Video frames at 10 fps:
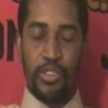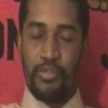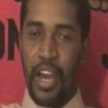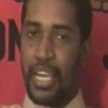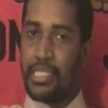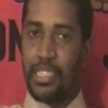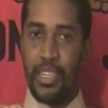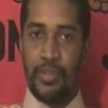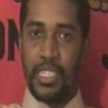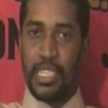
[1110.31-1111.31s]
the rising
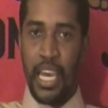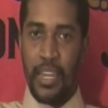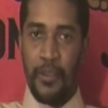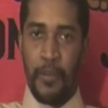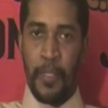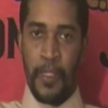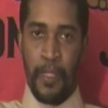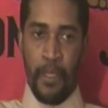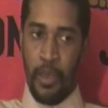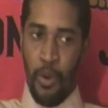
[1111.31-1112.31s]
of the dead,
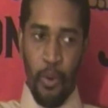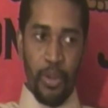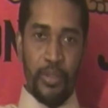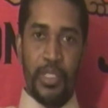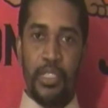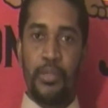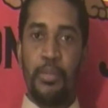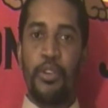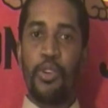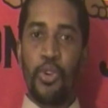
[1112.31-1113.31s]
all of these
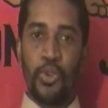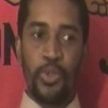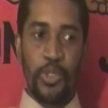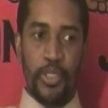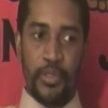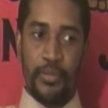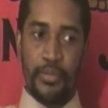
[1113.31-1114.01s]
miracles